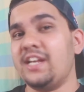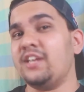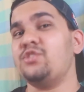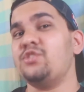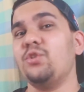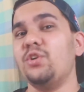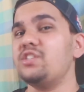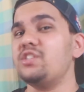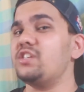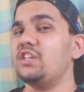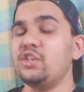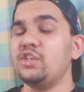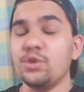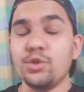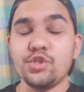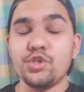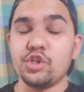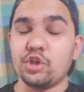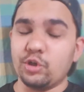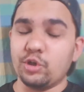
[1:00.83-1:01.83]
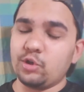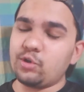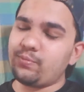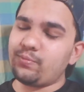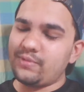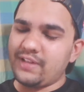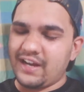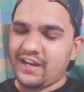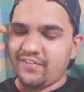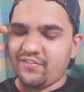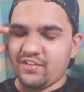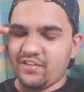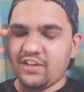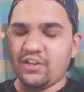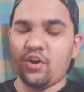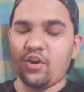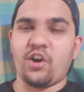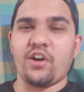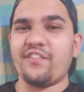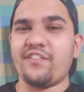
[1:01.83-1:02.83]
EXO is a huge group. They have a
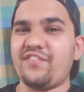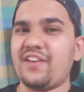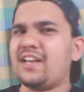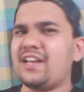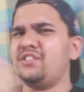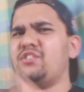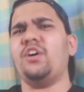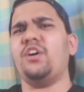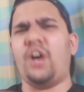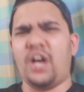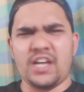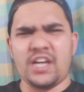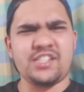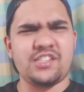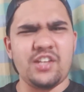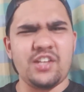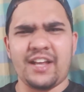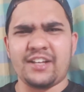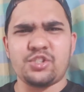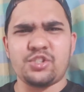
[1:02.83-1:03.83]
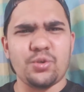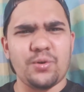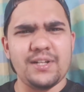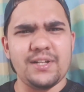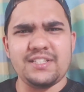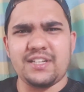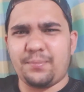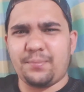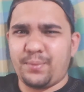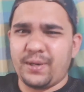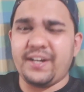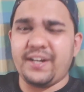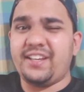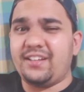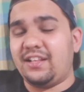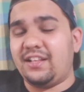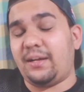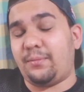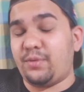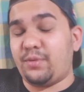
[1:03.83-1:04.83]
lot of fans. Us EXO is a
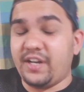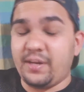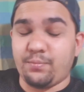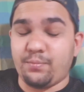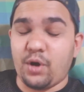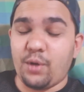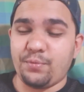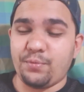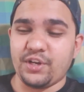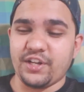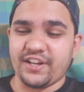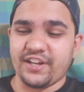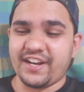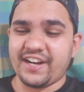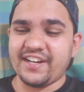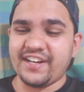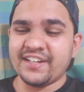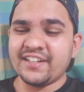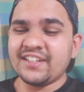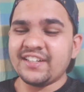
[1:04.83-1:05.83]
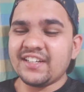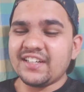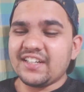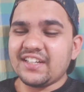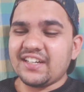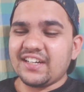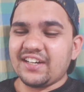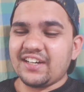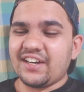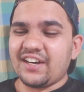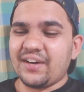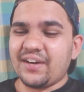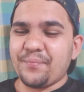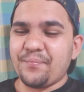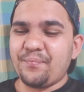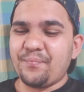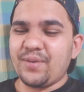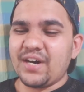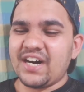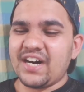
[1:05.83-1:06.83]
pretty popular, right?
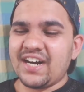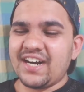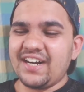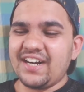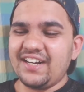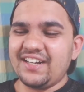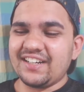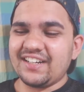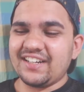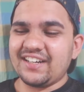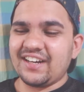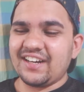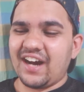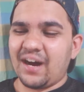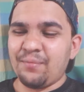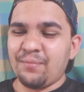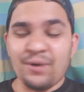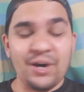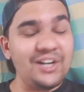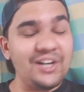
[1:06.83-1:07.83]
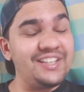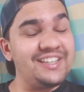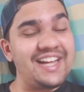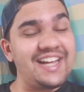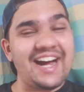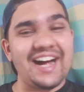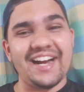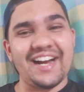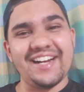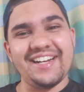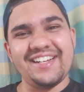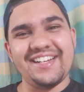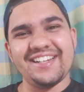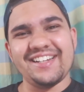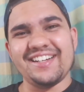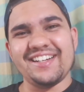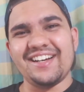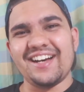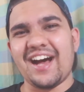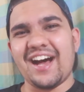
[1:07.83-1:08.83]
Among
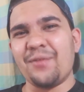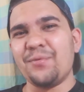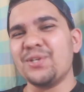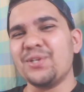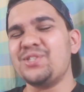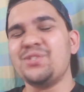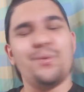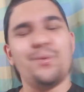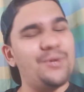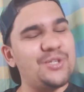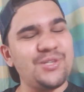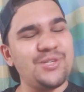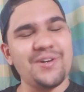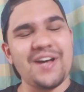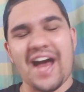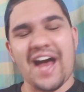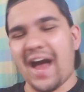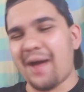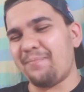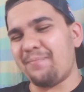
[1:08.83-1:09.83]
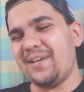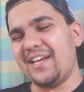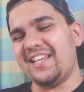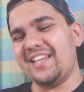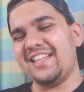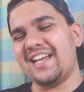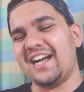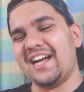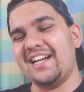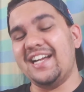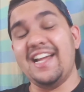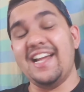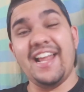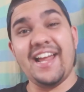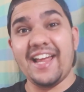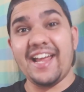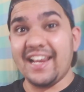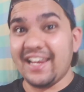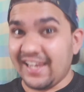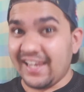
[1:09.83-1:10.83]
that, I was super happy that
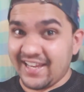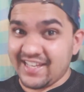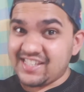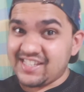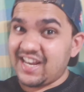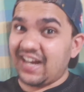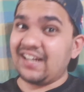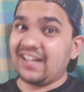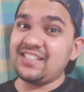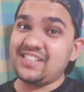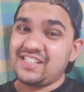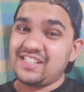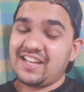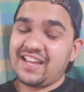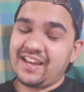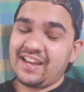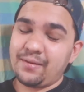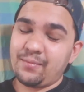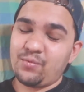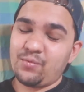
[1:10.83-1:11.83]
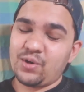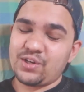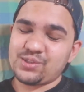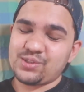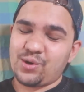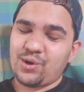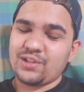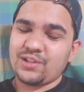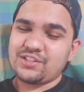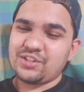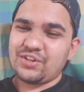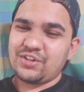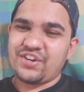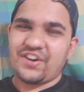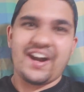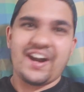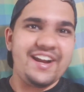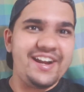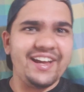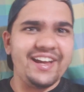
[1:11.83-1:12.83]
Zhang's name was also
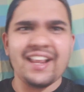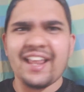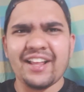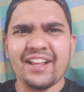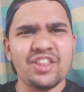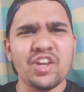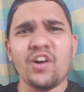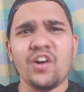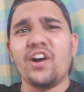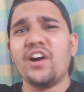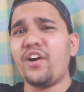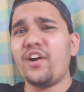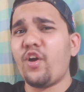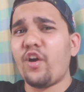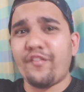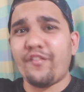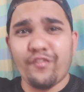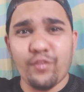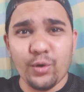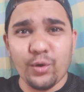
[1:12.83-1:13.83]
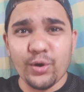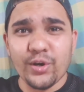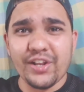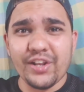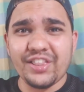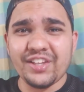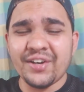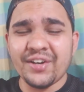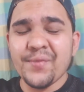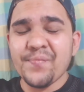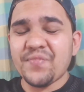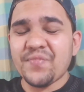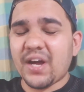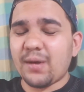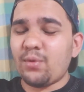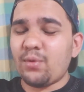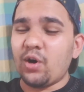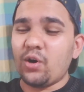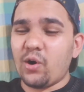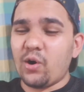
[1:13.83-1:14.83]
trending like third or fourth
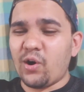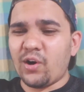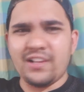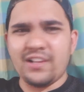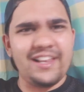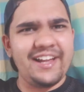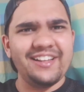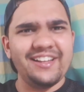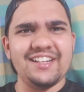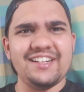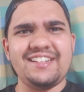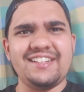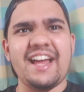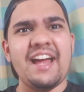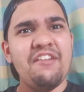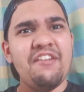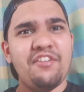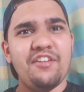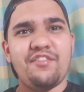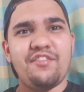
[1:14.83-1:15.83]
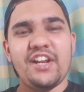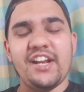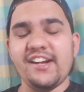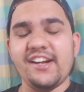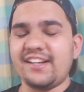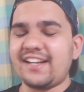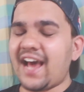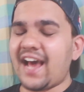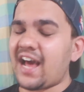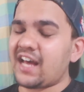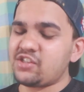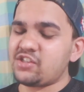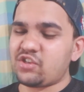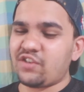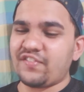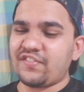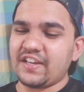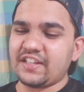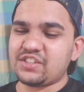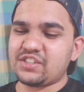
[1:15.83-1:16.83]
among all like the 10-15 tags
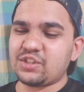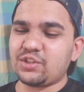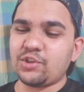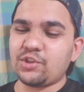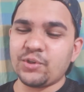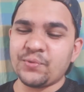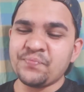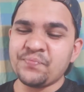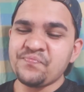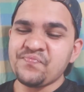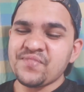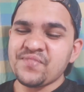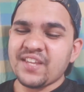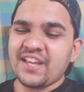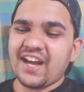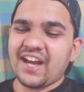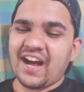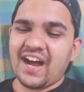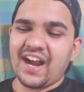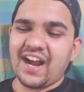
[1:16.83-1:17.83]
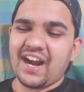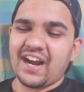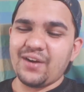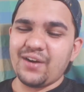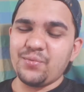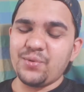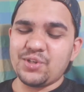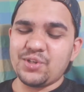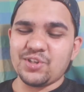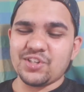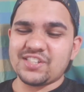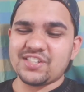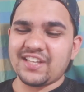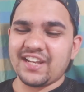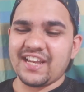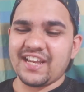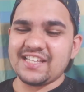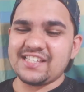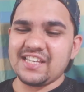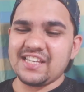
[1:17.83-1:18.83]
of EXO, which was
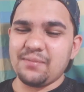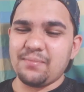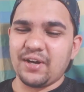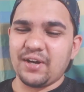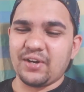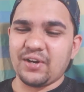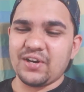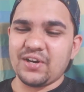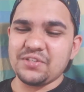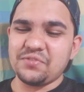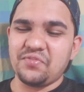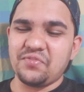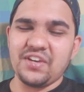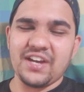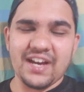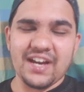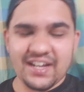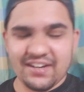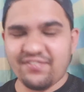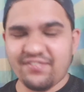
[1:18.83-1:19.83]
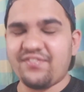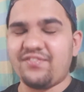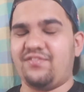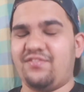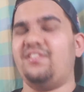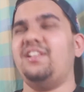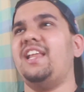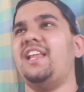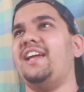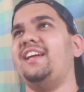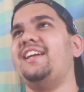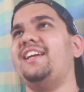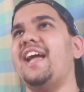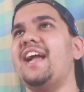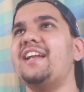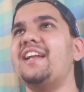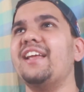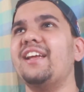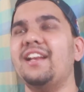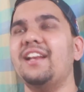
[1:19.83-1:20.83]
crazy because we are like
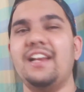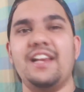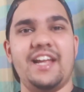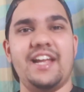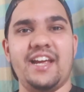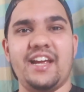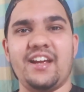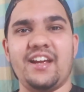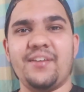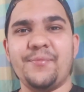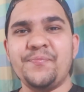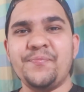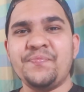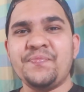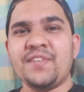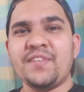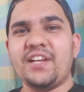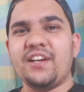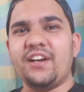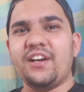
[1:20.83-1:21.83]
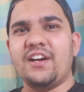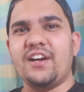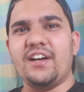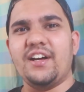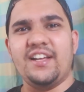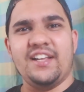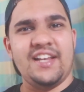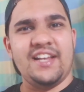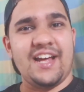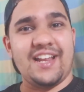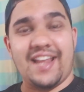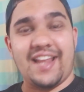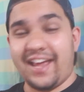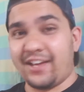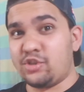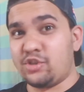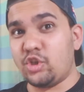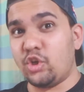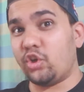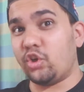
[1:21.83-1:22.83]
getting in an
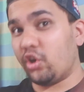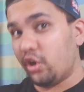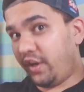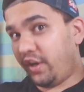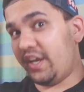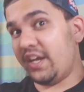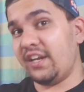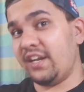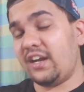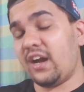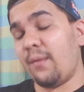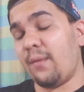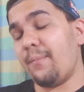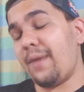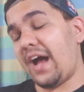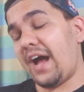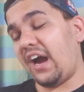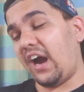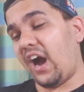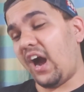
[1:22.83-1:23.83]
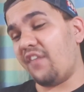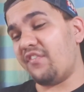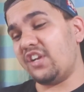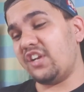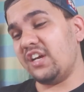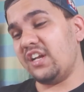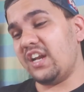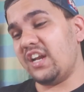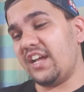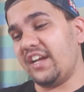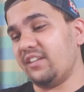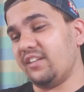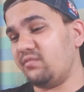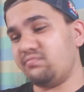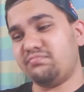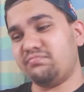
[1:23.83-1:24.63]
EXO Korean comeback after like